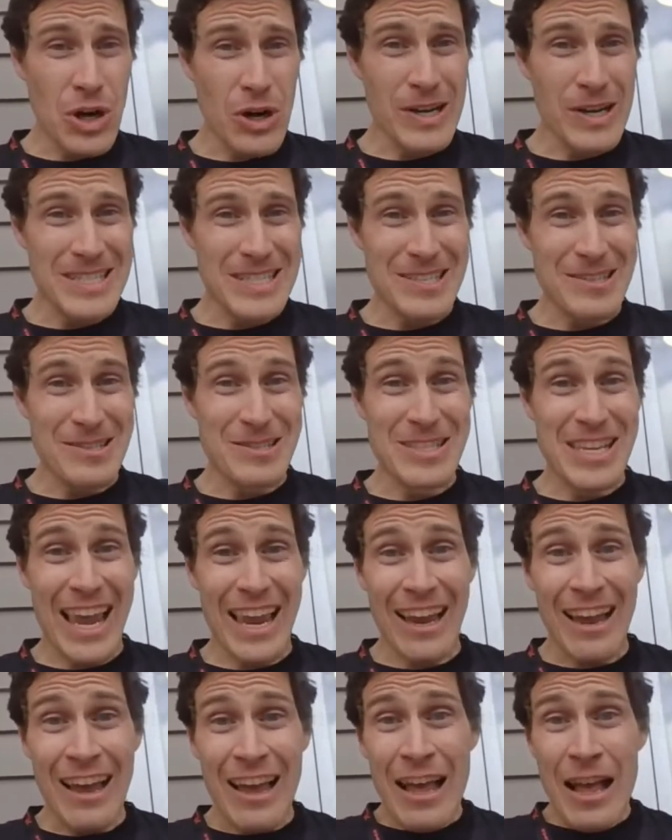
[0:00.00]
targets and they're
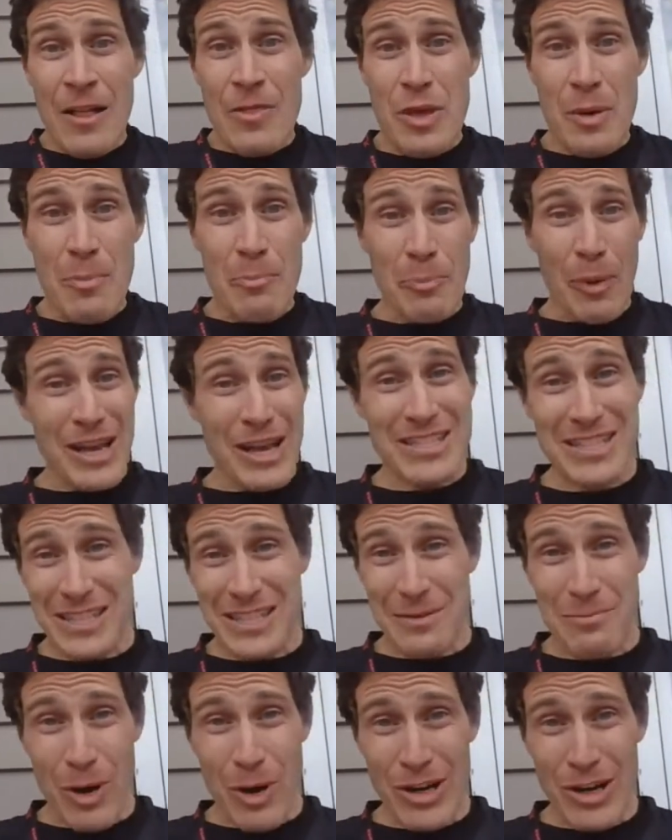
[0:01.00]
saying the
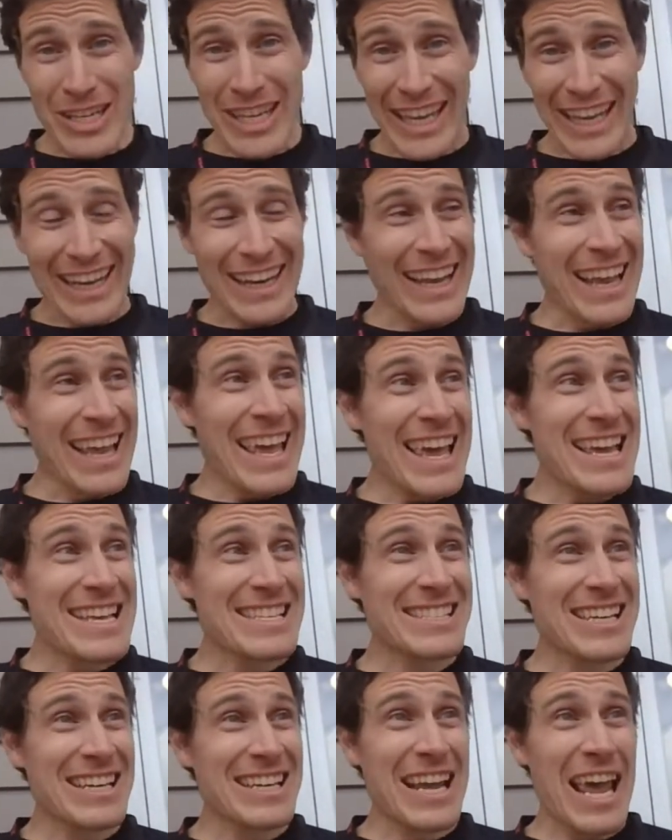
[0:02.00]
Boston market
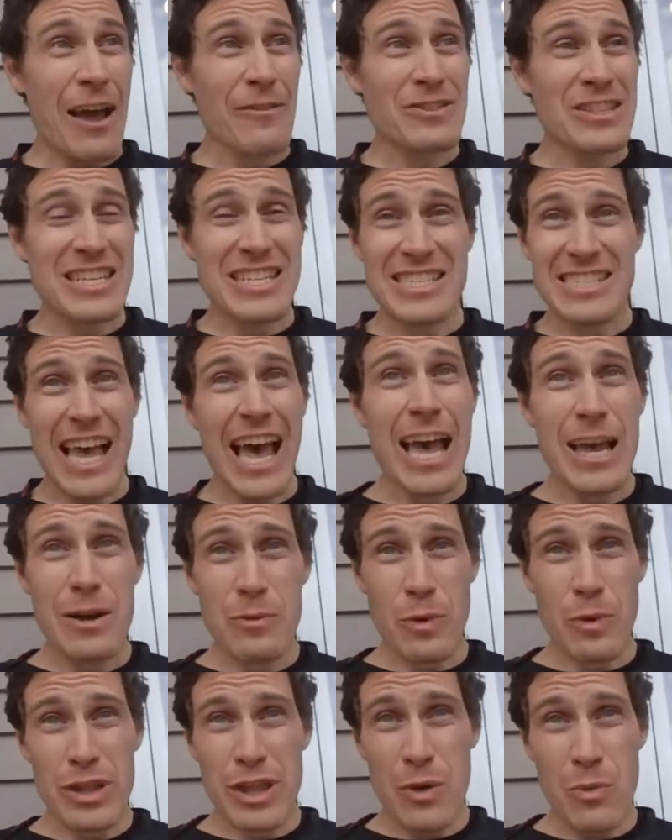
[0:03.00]
is going to have to
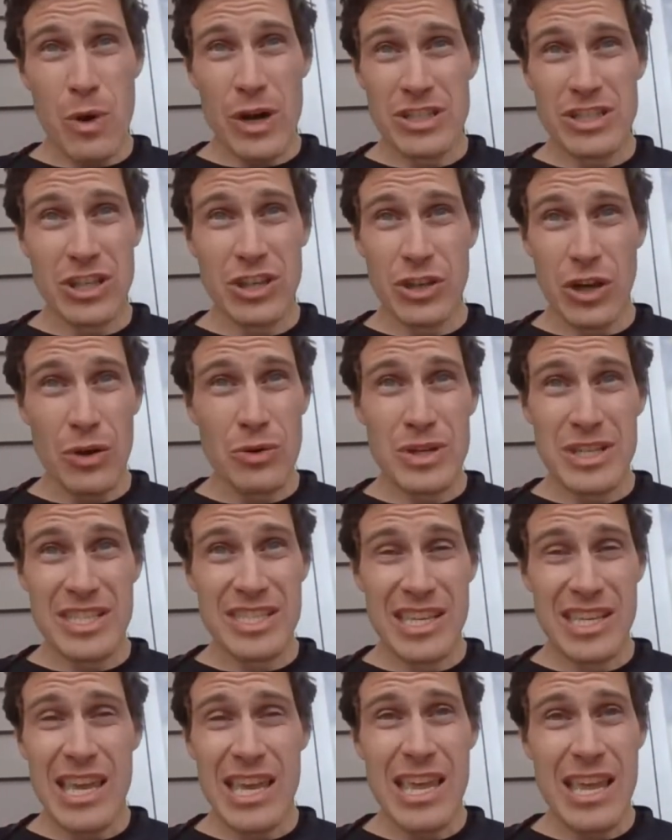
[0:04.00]
decide where they want to go to
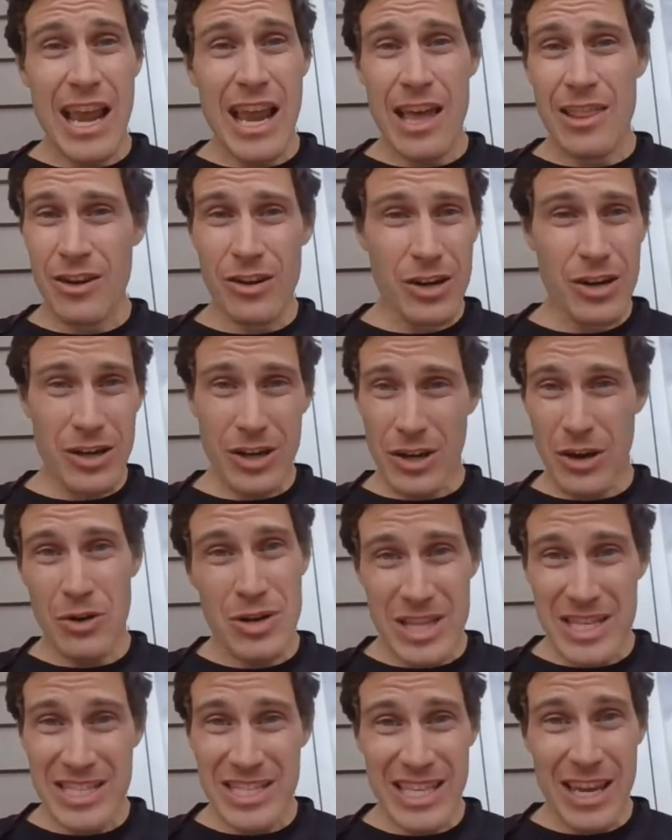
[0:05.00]
ski, and they're going to go
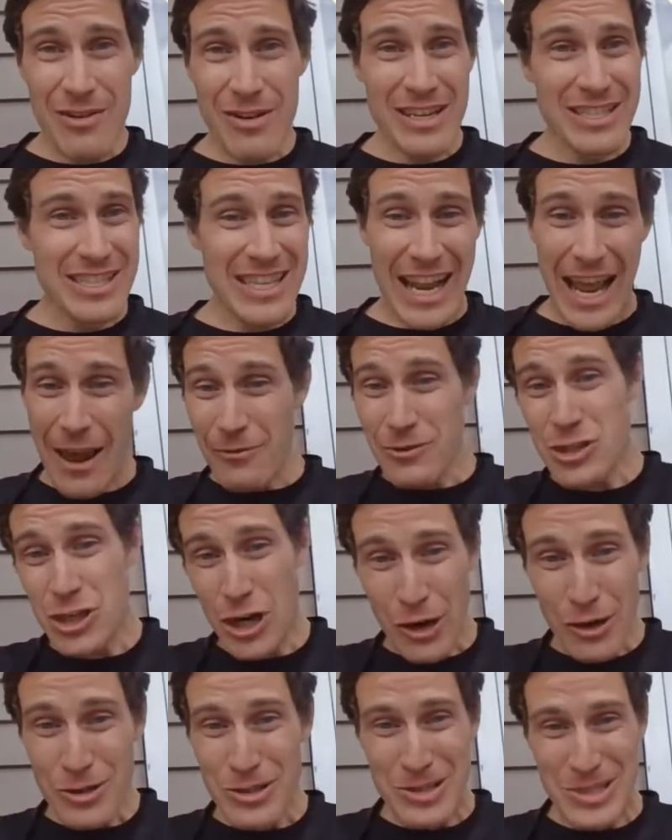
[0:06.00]
to the ski areas that have
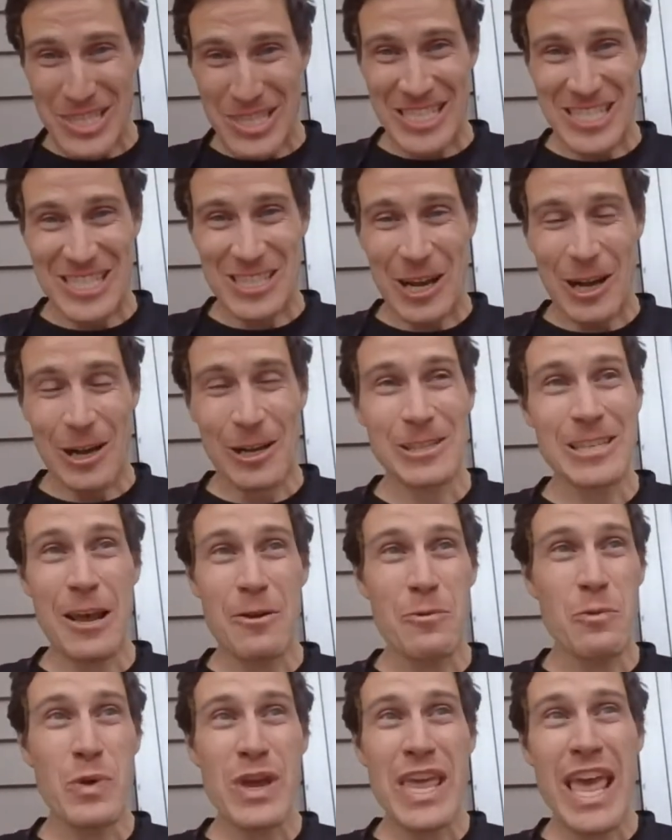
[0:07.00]
chargers installed,
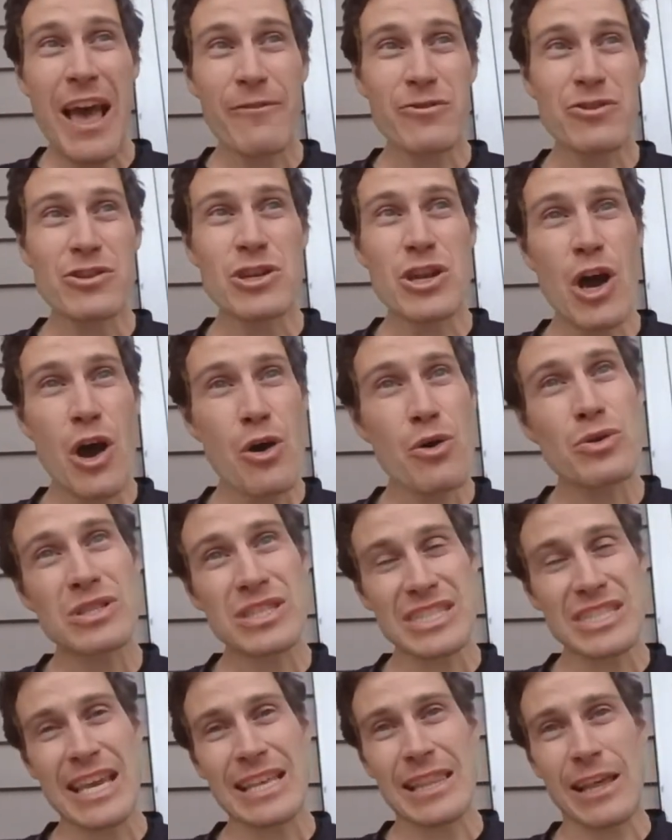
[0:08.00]
and we have no
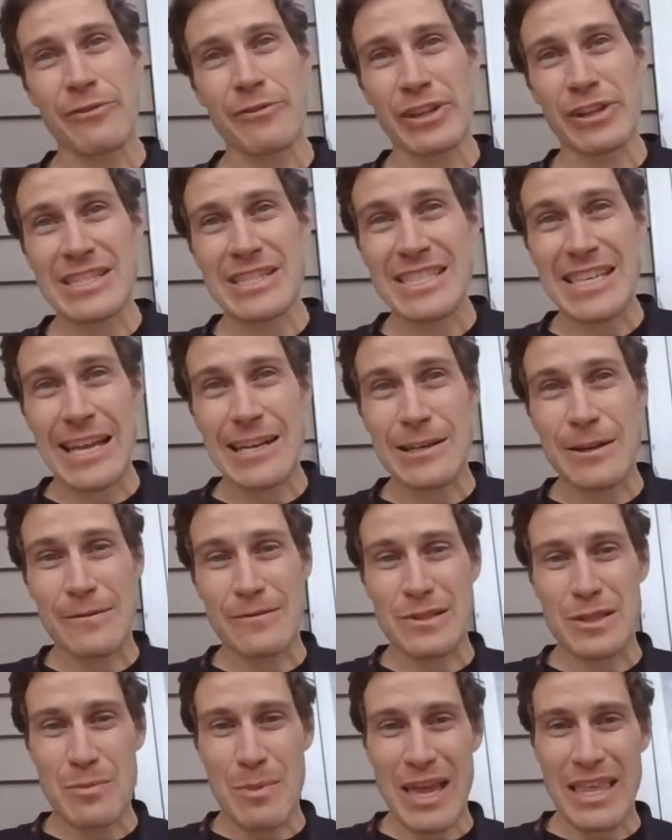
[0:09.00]
state level
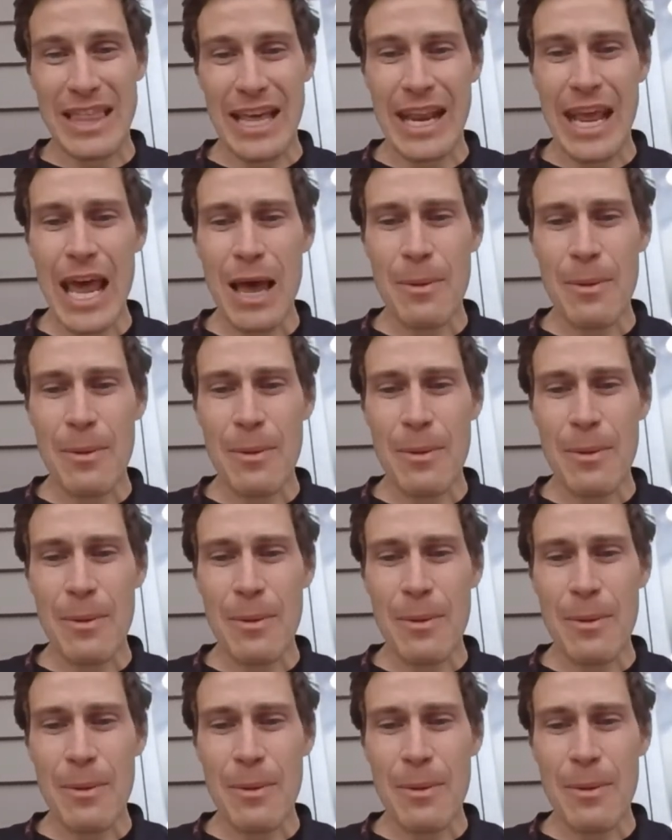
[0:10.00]
incentives to make that